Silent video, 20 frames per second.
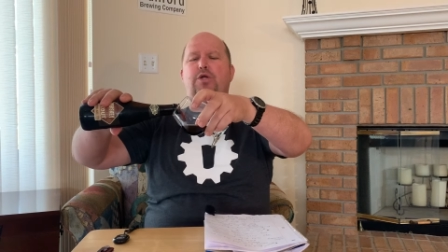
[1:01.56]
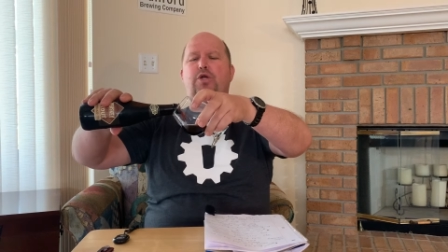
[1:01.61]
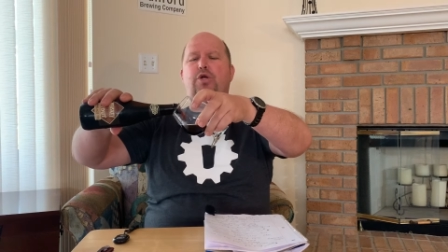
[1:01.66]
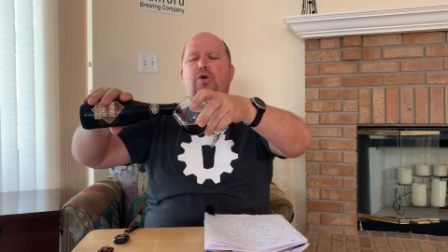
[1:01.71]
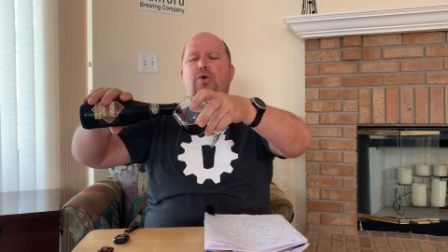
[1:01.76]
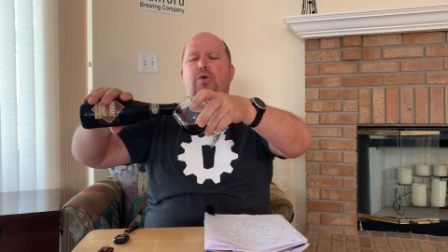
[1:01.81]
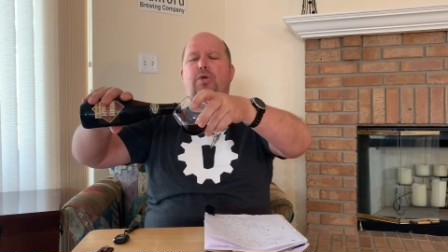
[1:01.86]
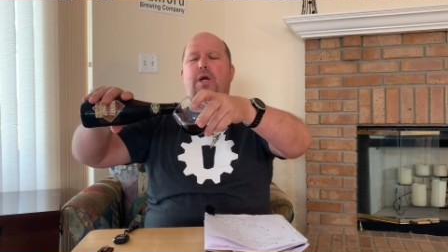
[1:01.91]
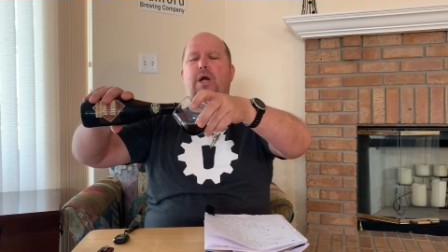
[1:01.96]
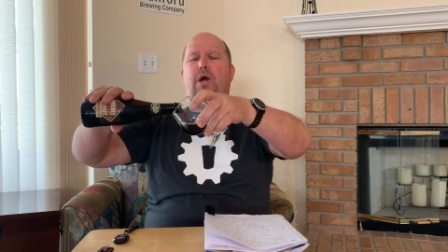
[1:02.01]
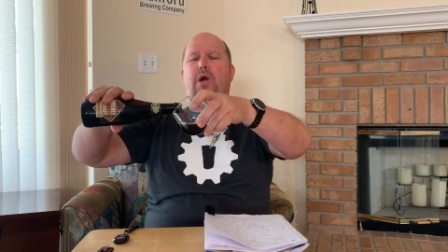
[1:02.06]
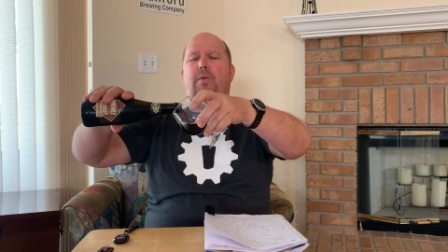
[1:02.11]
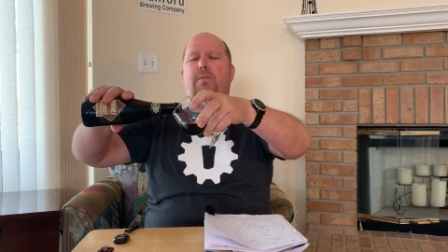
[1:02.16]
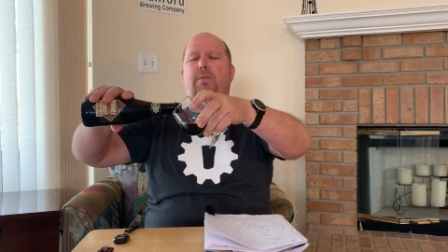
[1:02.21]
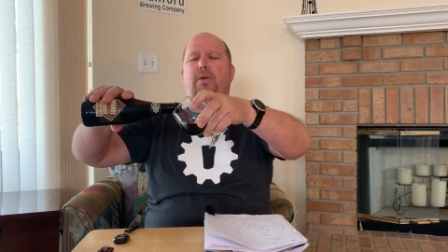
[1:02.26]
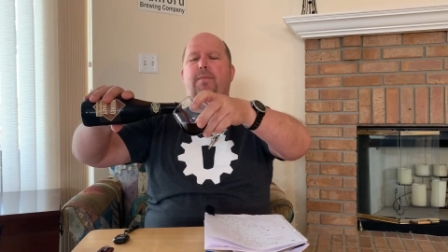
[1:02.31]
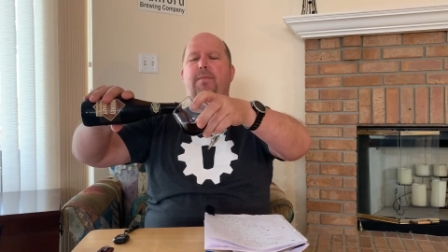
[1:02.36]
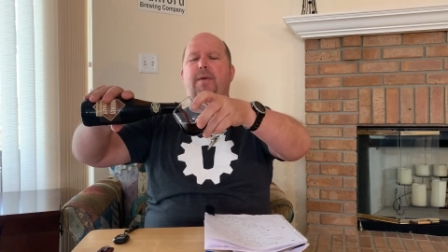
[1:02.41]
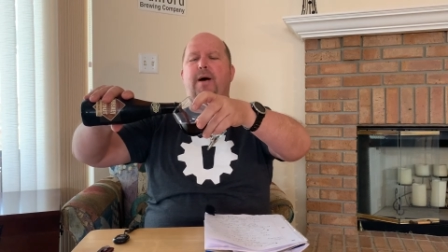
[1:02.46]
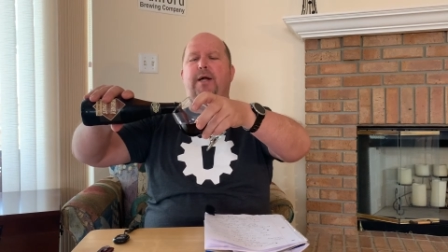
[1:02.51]
too
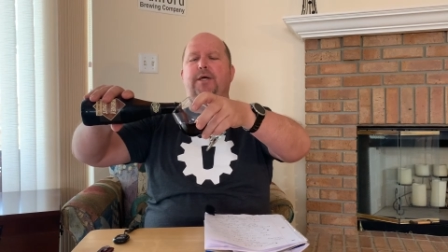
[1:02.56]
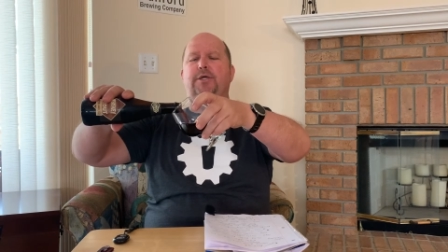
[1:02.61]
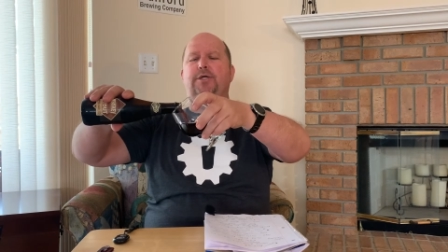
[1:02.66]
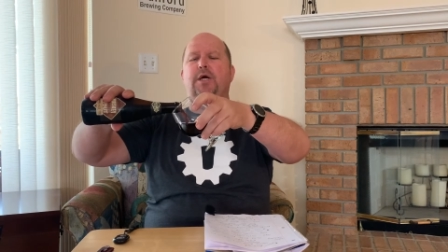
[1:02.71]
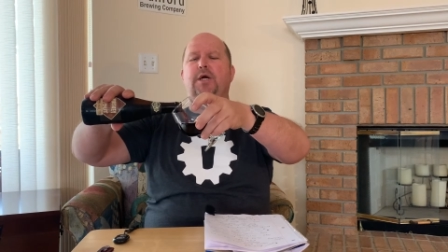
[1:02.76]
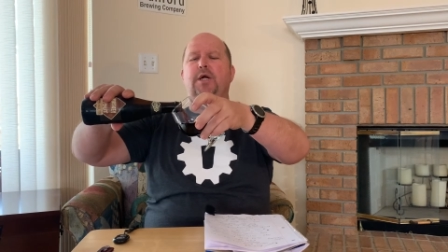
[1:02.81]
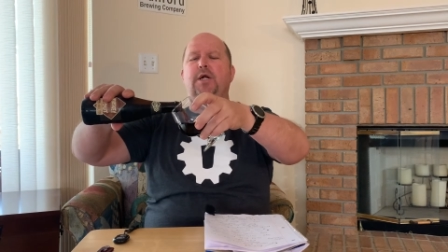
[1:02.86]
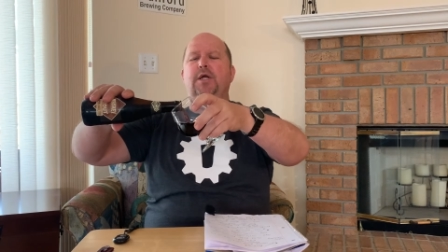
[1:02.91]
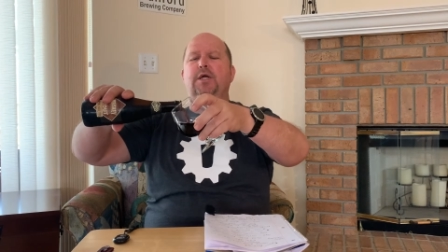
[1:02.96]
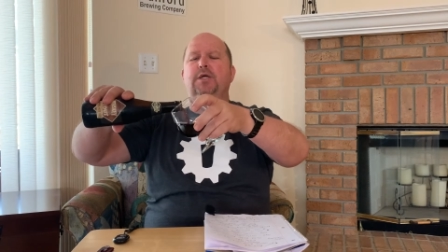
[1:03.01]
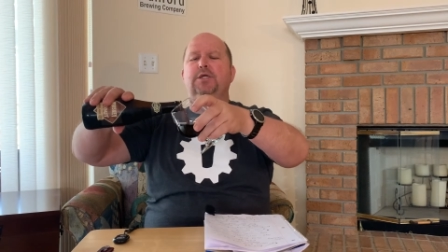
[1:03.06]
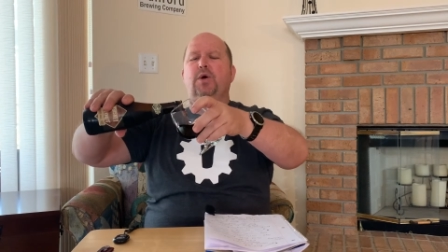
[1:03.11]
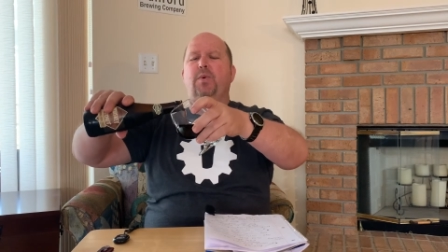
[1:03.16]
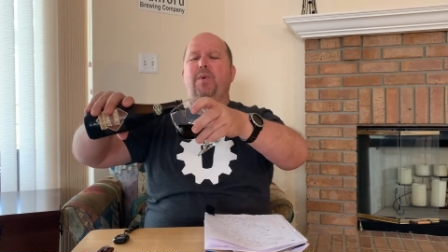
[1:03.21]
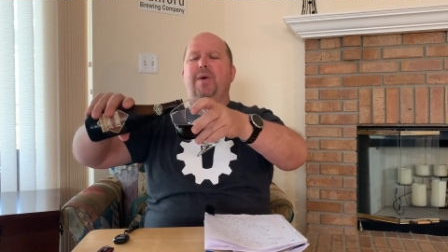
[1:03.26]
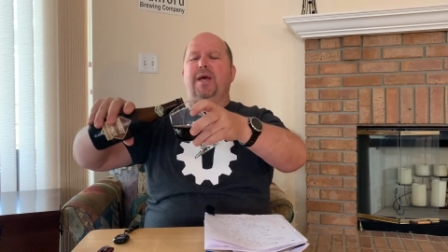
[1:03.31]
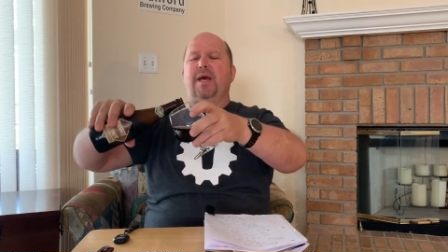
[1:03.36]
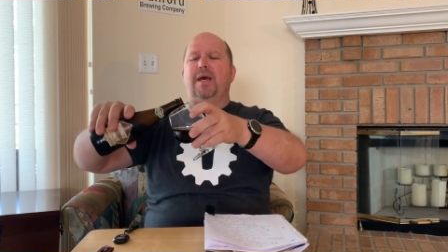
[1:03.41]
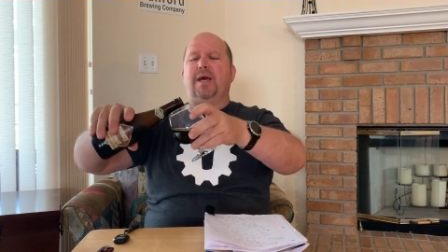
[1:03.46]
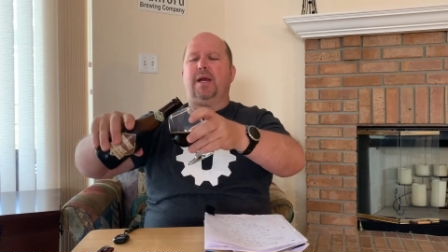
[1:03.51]
terribly much, so
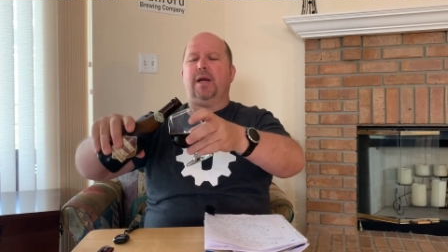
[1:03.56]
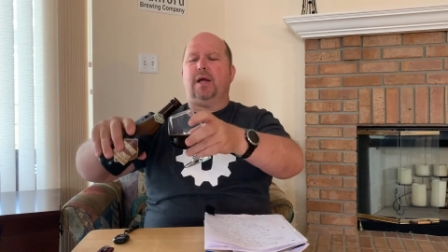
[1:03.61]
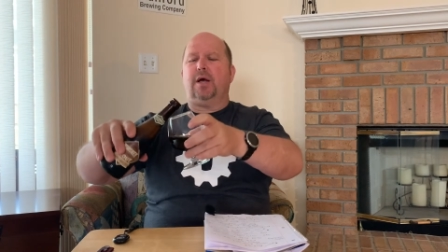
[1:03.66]
we can get